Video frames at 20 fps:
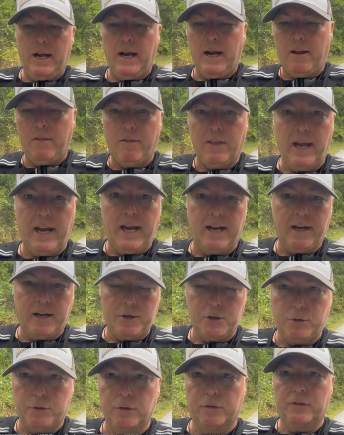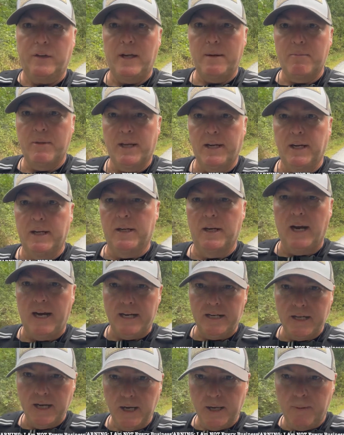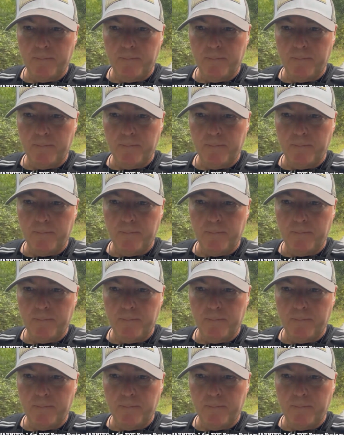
and then I do the same thing at night.